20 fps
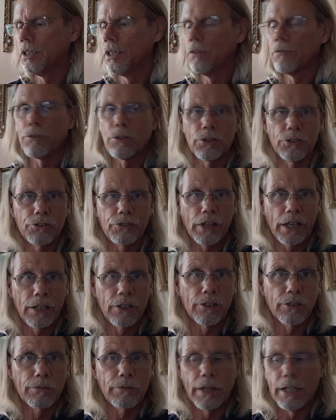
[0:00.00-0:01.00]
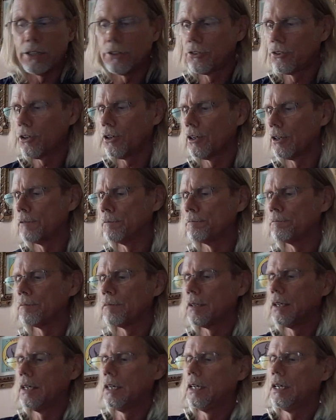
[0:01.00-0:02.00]
for a standard rate turn.
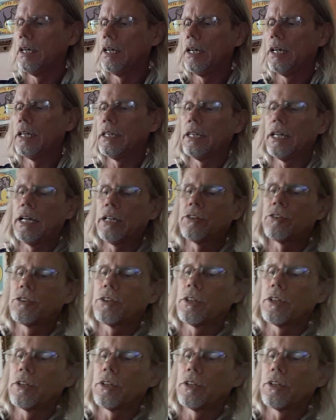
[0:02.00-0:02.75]
And that's